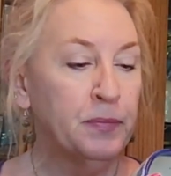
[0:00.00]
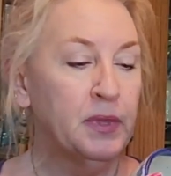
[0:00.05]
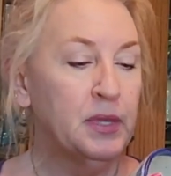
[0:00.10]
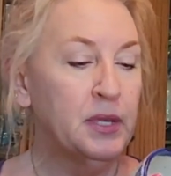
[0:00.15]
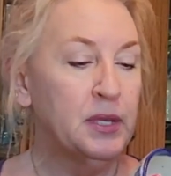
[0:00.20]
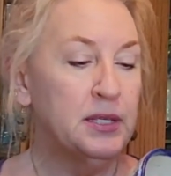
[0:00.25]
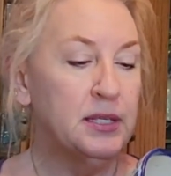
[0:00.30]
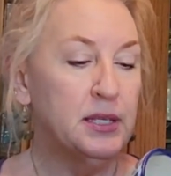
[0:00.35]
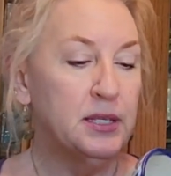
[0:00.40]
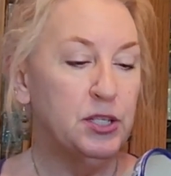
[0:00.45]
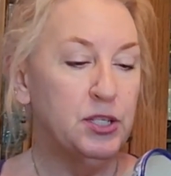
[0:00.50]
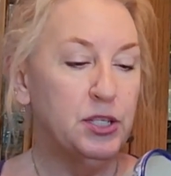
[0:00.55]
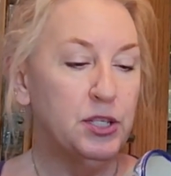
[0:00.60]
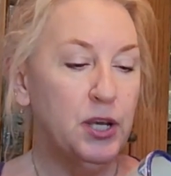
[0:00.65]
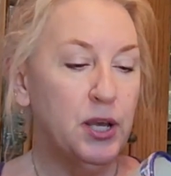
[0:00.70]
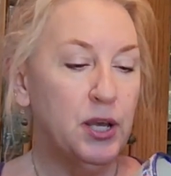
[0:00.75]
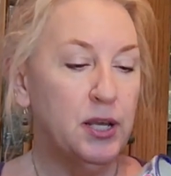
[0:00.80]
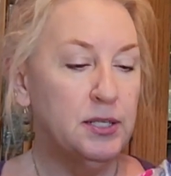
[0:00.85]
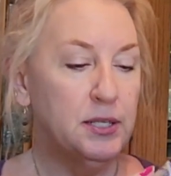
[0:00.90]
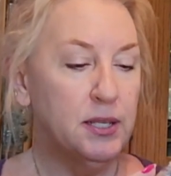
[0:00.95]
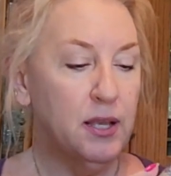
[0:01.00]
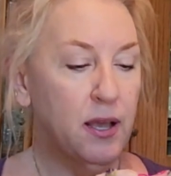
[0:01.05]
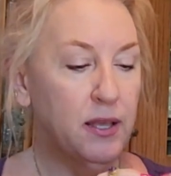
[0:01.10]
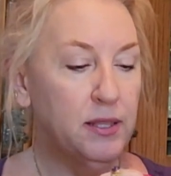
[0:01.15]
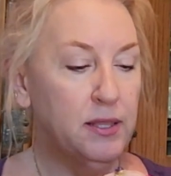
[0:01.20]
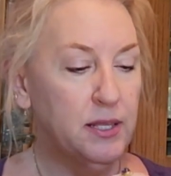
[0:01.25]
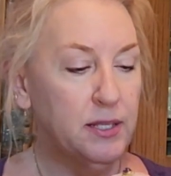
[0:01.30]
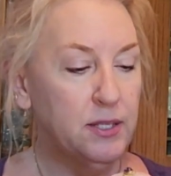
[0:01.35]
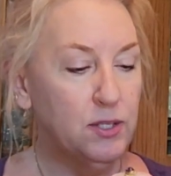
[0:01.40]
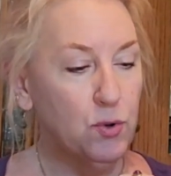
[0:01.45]
This has just
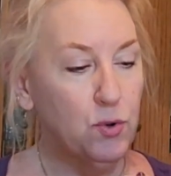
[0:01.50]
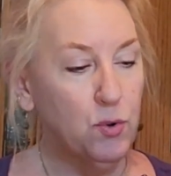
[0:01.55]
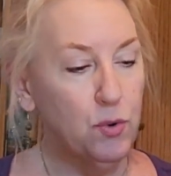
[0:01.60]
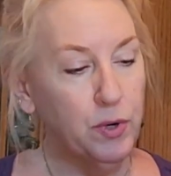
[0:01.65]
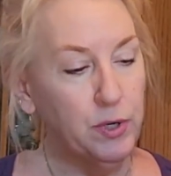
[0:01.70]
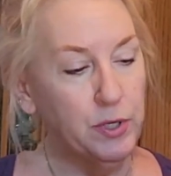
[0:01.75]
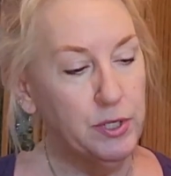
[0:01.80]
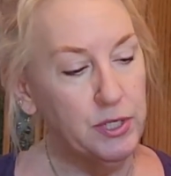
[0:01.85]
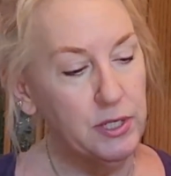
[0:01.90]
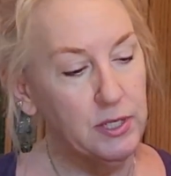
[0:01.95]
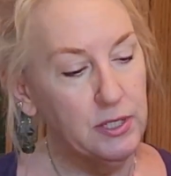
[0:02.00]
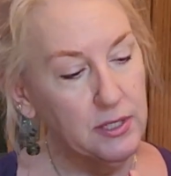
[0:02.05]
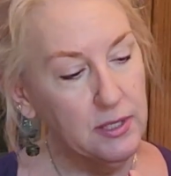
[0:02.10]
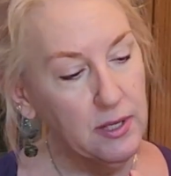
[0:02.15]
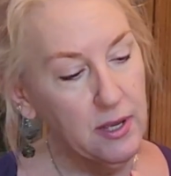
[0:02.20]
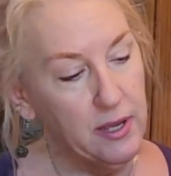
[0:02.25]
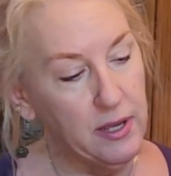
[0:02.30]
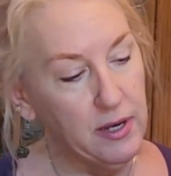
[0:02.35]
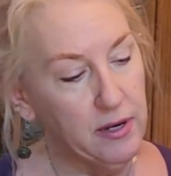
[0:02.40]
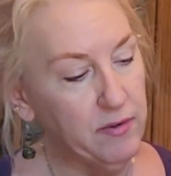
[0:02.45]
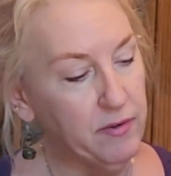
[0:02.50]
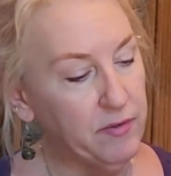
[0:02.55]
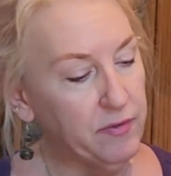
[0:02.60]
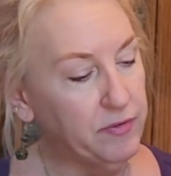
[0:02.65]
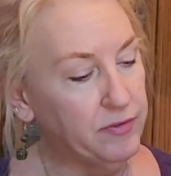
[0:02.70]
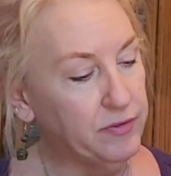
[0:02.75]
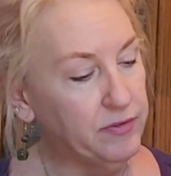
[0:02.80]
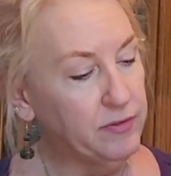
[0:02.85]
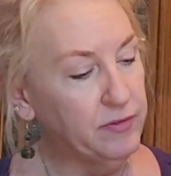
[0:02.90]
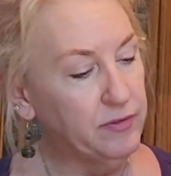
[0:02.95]
got this gorgeous kind
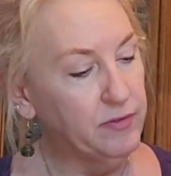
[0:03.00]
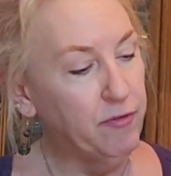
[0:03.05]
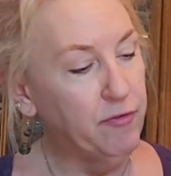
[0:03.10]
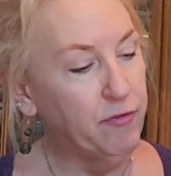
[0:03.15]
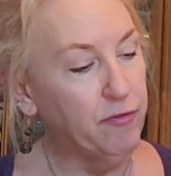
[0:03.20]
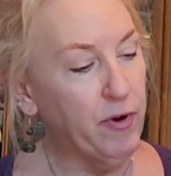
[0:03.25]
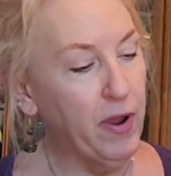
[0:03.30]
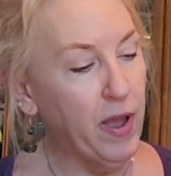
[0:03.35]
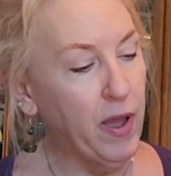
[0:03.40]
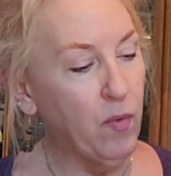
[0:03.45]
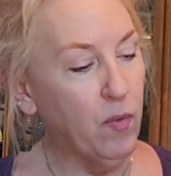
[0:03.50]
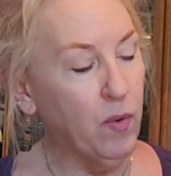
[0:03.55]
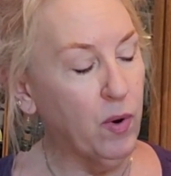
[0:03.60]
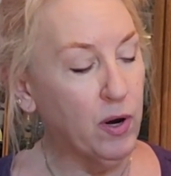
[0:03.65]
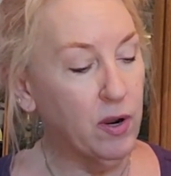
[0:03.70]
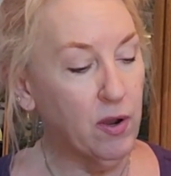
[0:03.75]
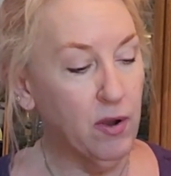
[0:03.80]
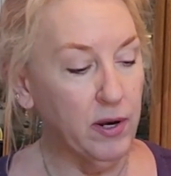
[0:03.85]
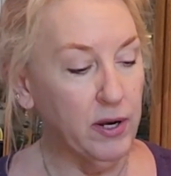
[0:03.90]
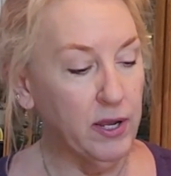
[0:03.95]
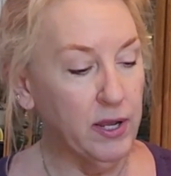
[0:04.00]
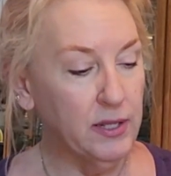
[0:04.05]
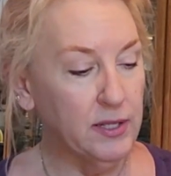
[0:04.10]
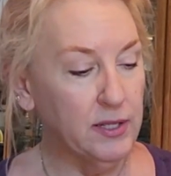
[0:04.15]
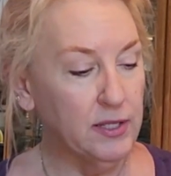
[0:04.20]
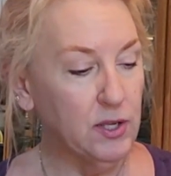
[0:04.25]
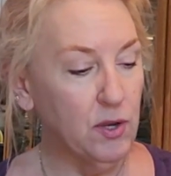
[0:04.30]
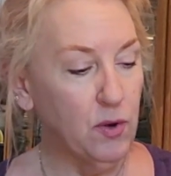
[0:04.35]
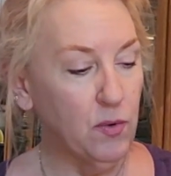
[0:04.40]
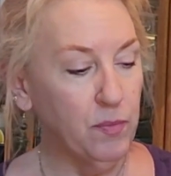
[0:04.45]
of fretwork on it.
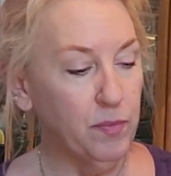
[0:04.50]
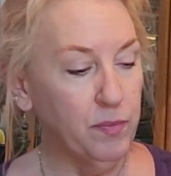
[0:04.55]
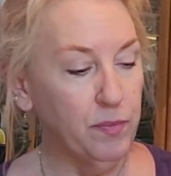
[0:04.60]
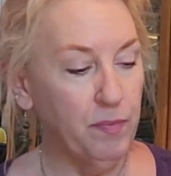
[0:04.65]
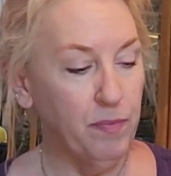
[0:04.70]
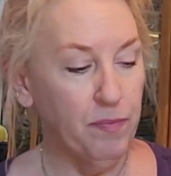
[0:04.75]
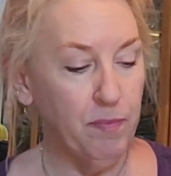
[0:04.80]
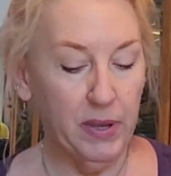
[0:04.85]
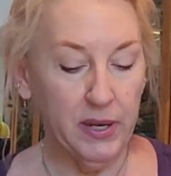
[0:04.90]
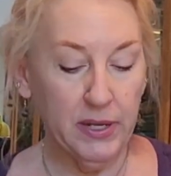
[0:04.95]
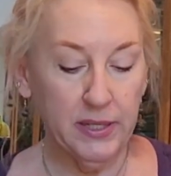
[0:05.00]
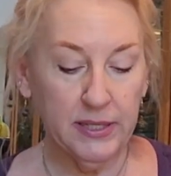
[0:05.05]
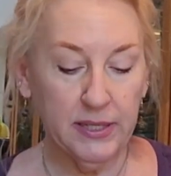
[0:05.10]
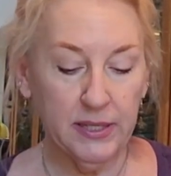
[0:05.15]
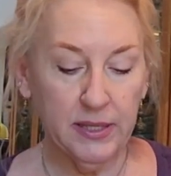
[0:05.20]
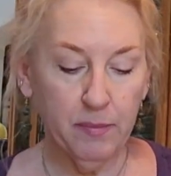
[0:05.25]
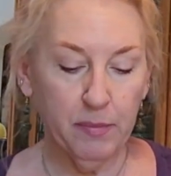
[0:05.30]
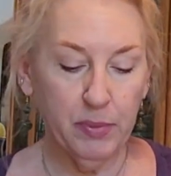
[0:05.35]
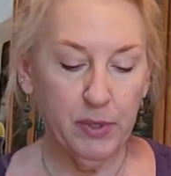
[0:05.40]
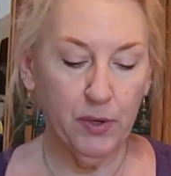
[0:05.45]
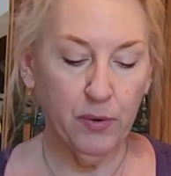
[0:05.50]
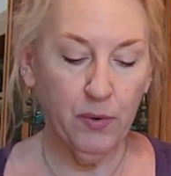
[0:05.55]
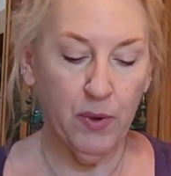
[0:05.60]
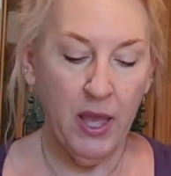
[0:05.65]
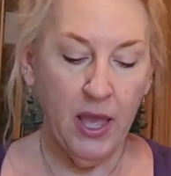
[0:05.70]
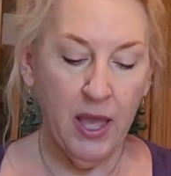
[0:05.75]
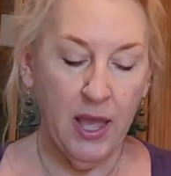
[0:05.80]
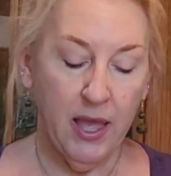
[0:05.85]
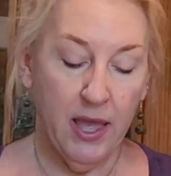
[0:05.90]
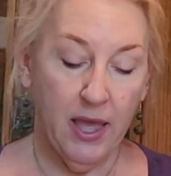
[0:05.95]
So, but it's in the blue.
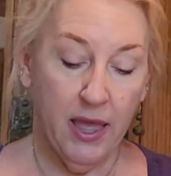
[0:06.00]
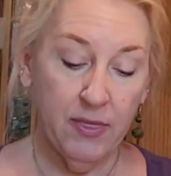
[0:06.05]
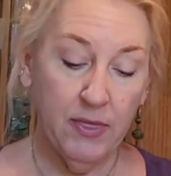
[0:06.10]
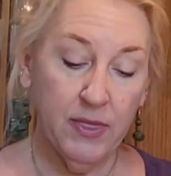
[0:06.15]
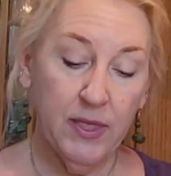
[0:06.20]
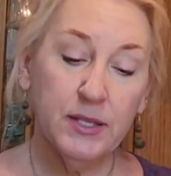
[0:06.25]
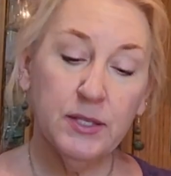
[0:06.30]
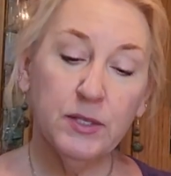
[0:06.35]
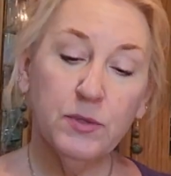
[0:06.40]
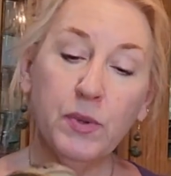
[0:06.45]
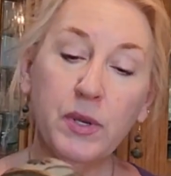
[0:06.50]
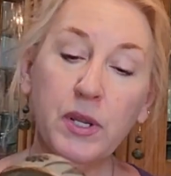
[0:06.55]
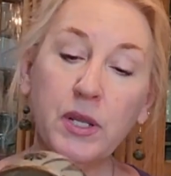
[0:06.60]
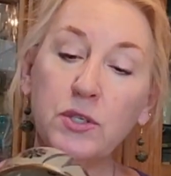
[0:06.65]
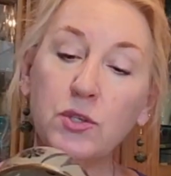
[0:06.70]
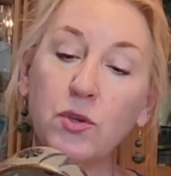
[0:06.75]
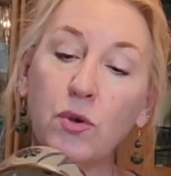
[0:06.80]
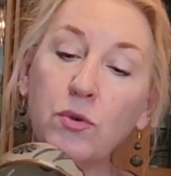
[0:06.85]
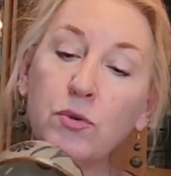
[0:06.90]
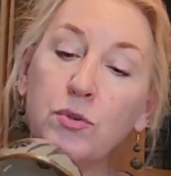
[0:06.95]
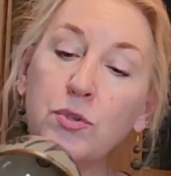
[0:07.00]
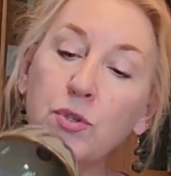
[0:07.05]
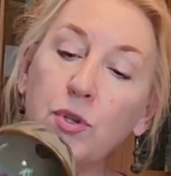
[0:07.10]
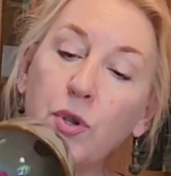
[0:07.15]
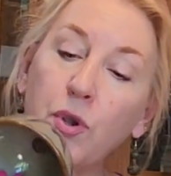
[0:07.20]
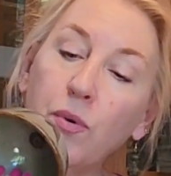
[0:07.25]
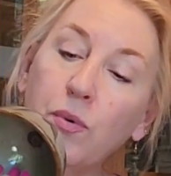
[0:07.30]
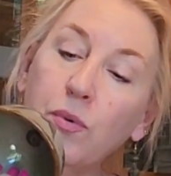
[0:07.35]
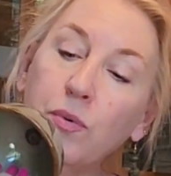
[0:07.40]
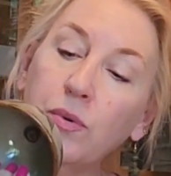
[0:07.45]
And this one is
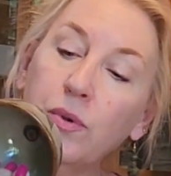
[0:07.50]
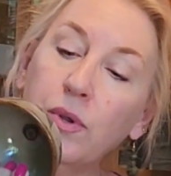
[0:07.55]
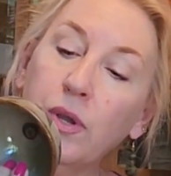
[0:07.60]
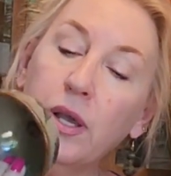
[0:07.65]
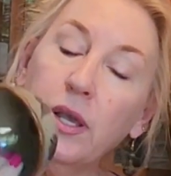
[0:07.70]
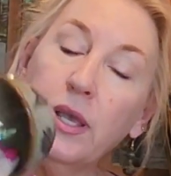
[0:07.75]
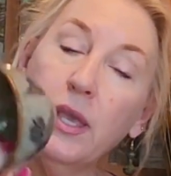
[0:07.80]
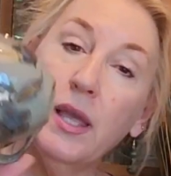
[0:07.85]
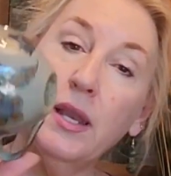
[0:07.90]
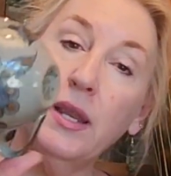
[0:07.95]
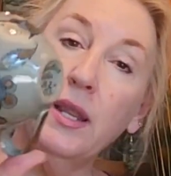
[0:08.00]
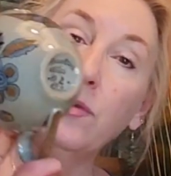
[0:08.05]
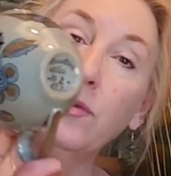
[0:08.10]
also a Ken